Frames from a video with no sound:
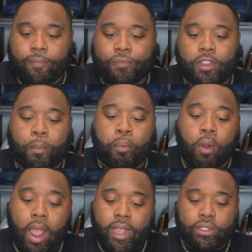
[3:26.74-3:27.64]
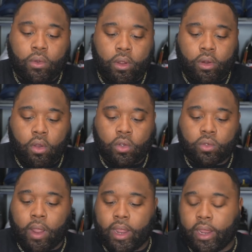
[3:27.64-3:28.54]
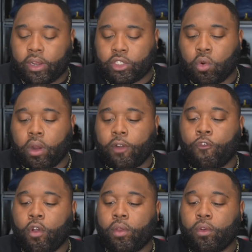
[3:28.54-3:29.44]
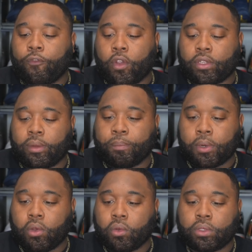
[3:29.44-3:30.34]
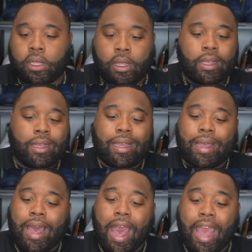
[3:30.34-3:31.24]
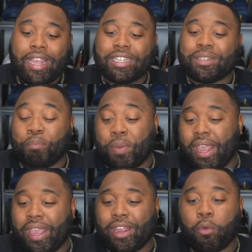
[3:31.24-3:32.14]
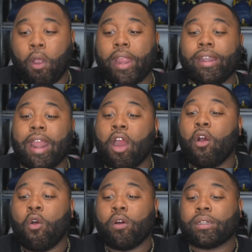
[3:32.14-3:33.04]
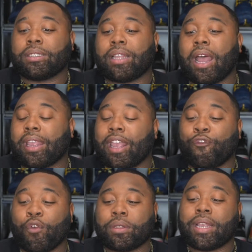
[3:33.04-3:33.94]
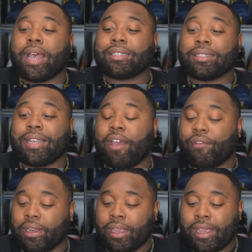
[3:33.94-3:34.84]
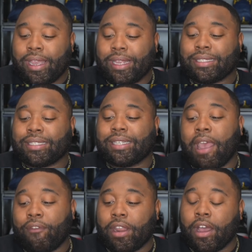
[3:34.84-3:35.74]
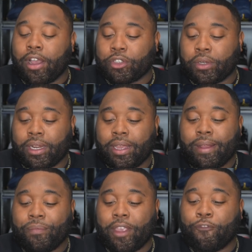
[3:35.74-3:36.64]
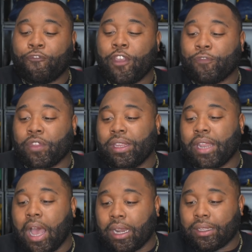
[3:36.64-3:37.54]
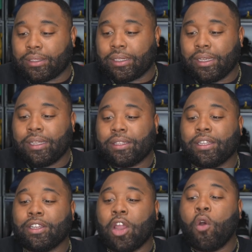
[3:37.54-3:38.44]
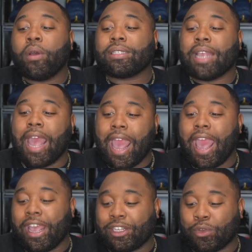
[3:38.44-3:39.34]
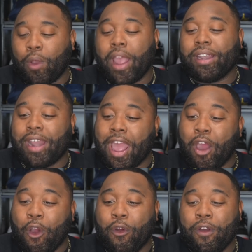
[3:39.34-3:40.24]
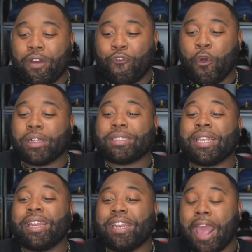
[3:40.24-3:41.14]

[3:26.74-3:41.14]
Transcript: the price on those right here. Jordan four University Blues. Highest bid right now on StockX for size eleven is seven hundred fifty dollars. The lowest ask right now for a ten and a